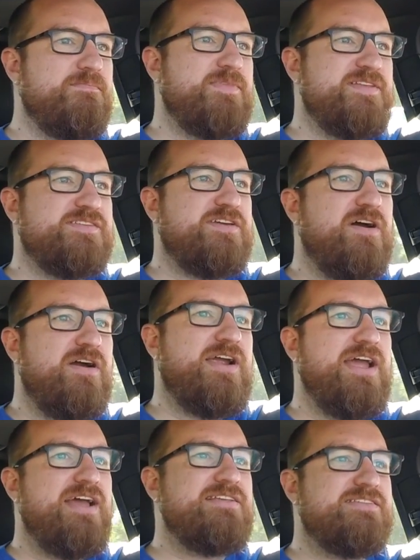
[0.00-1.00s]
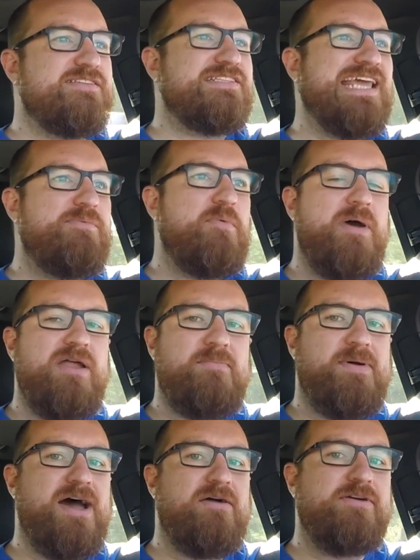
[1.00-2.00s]
this car has the same amount
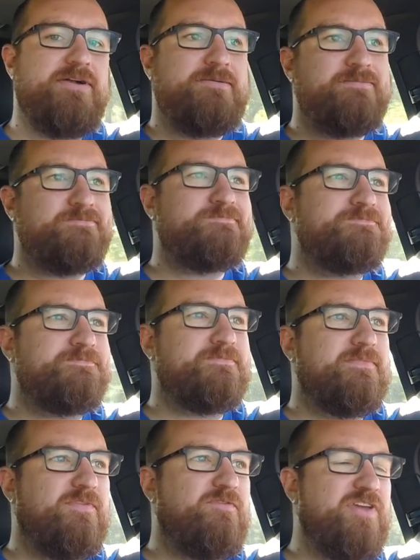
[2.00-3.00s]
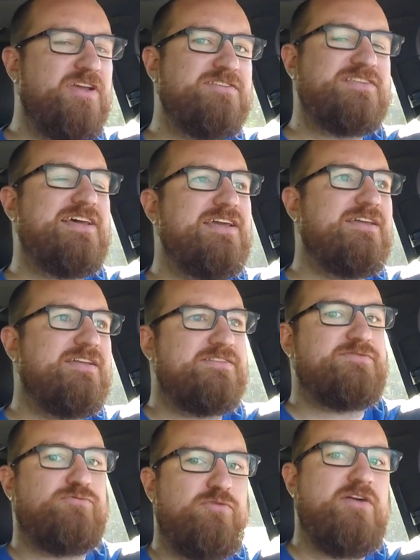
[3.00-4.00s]
of power. Feels like
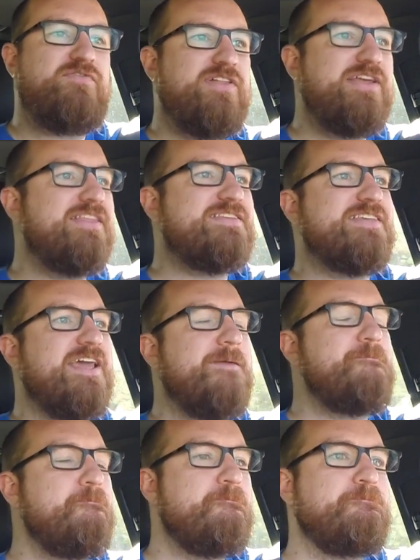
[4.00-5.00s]
it's roughly the same.